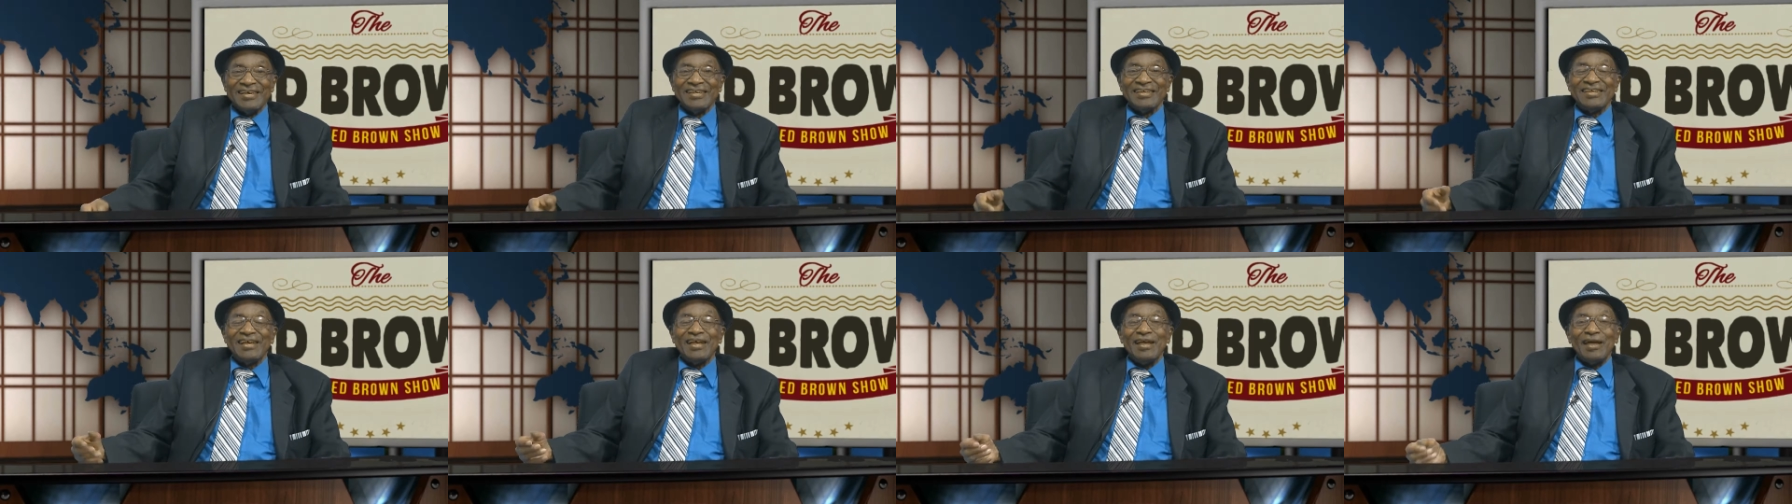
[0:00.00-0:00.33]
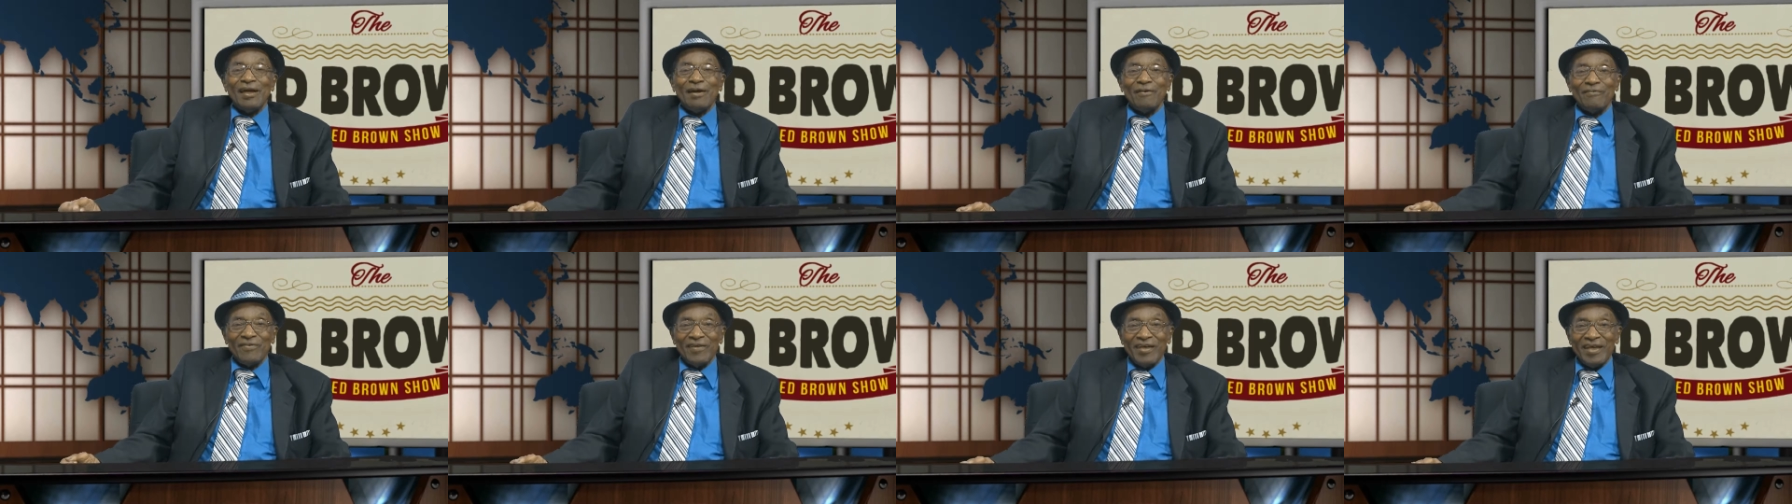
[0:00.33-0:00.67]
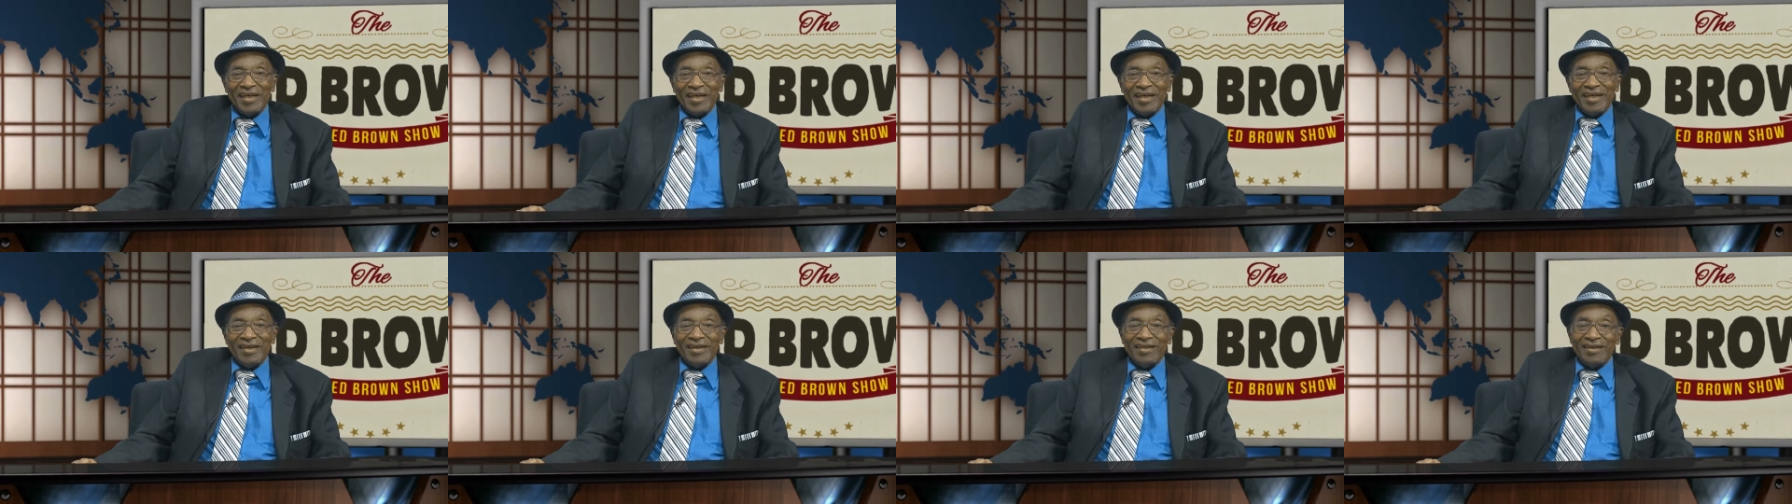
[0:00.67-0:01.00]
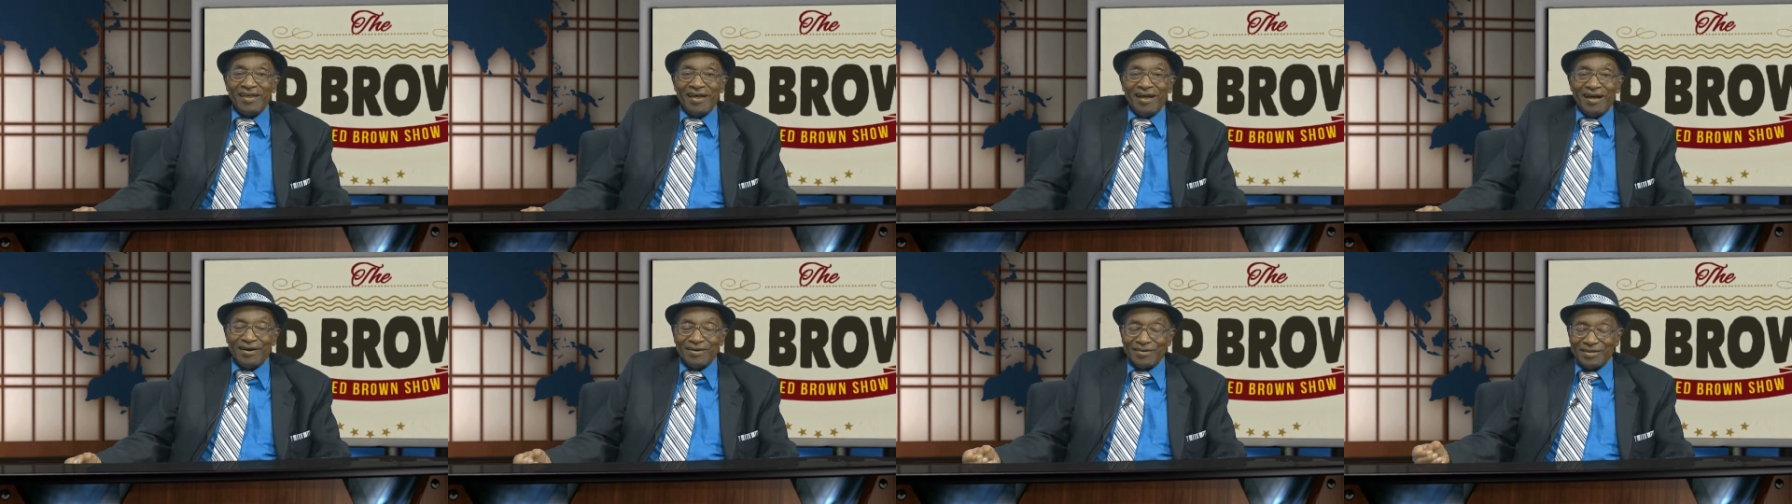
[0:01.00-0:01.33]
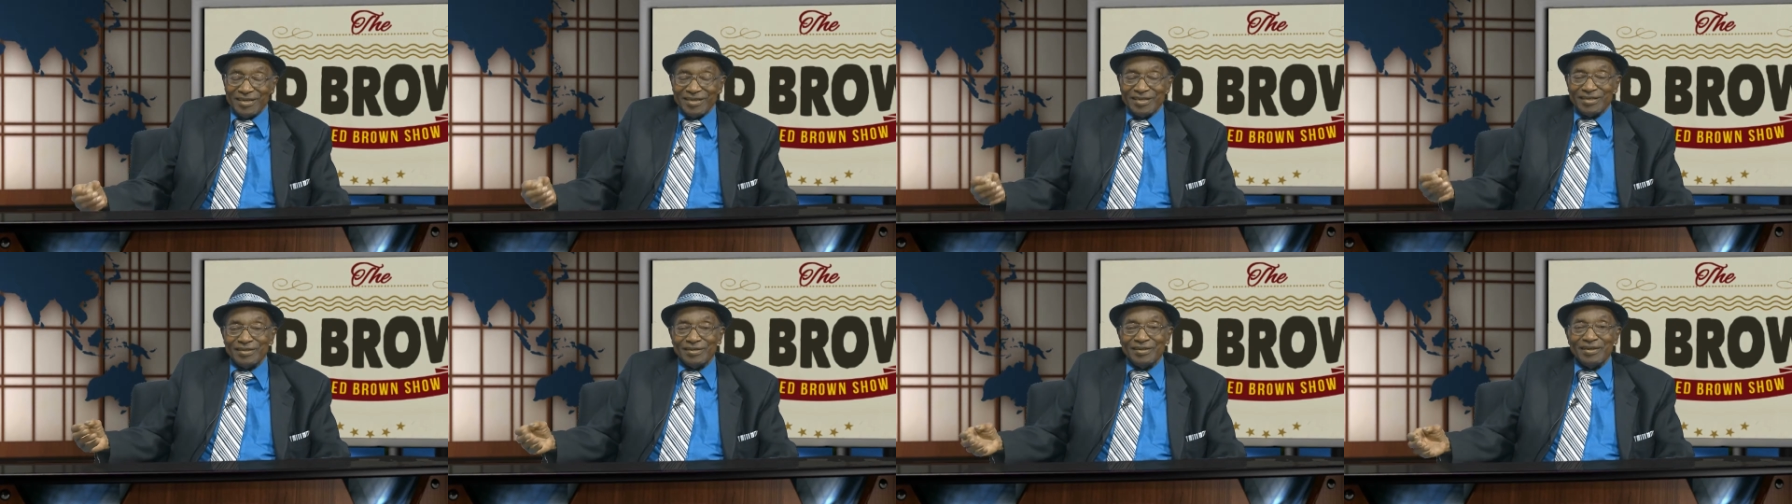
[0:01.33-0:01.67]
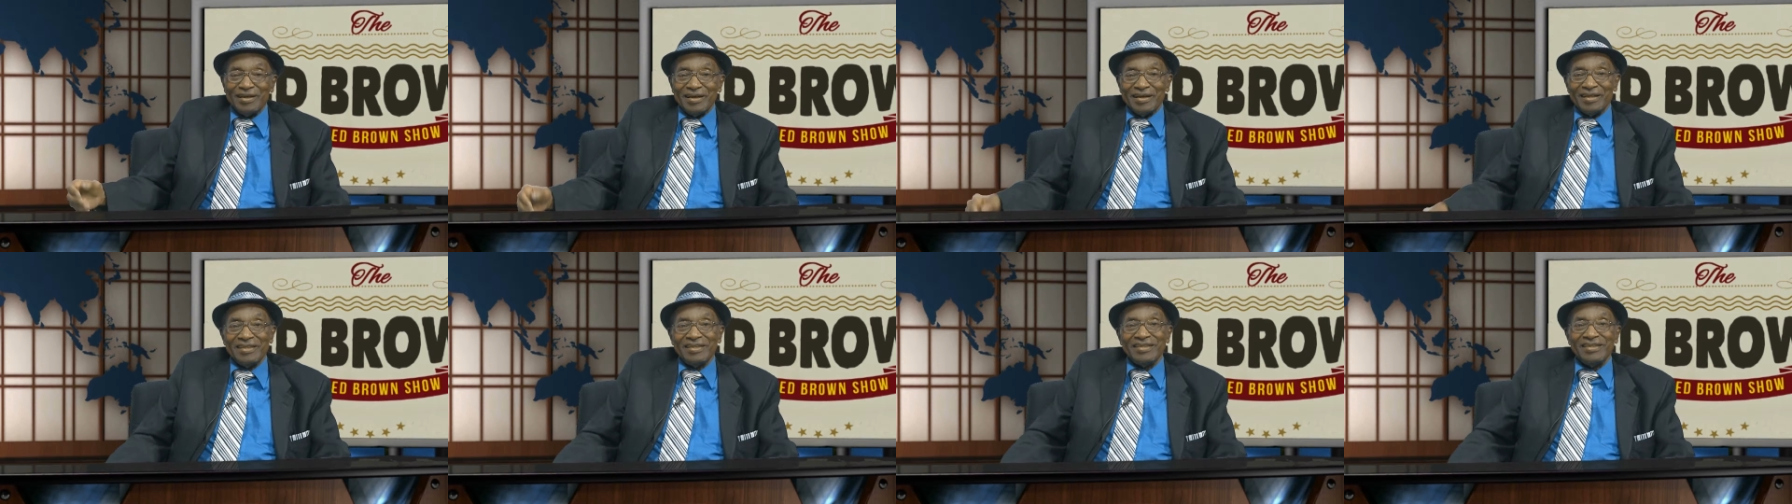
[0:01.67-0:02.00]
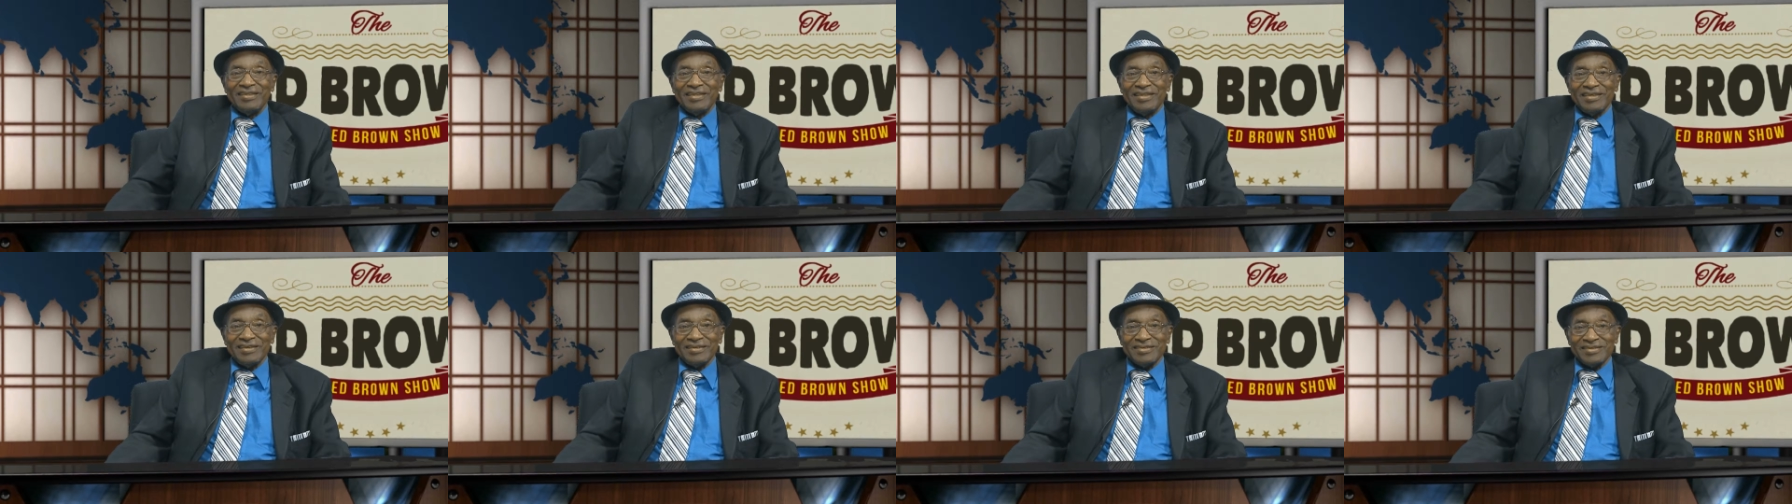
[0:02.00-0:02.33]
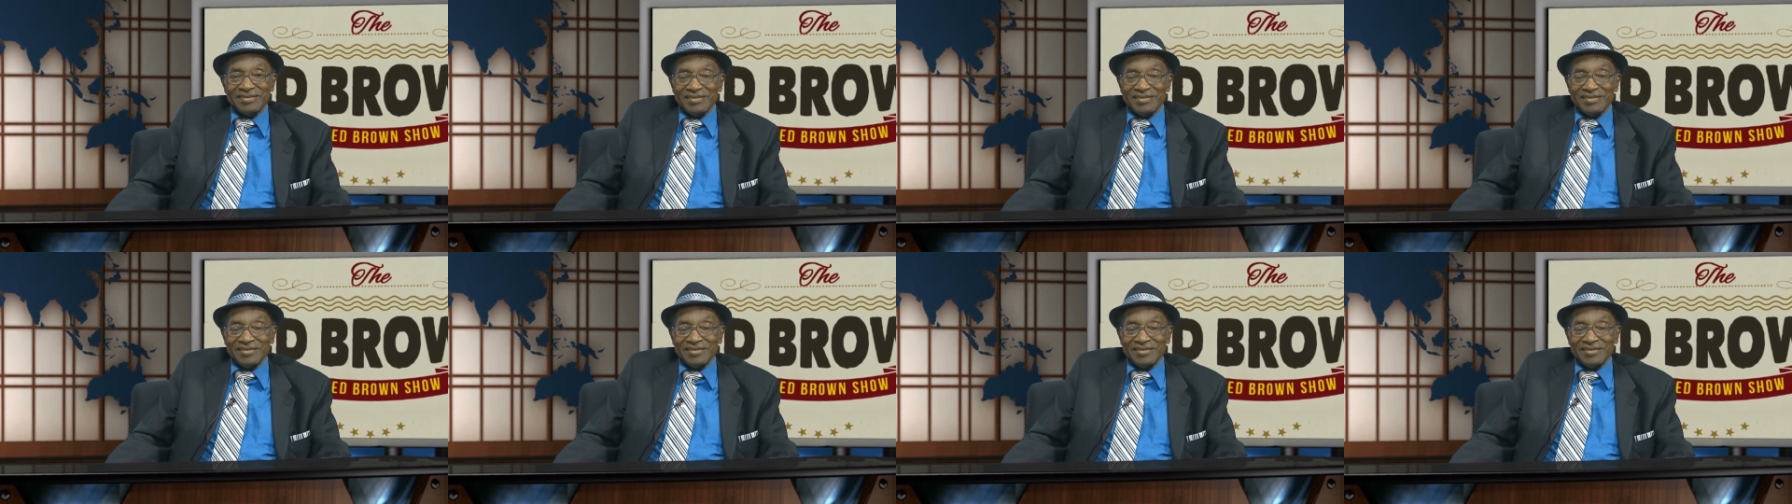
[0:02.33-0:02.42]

they have their hand out, and this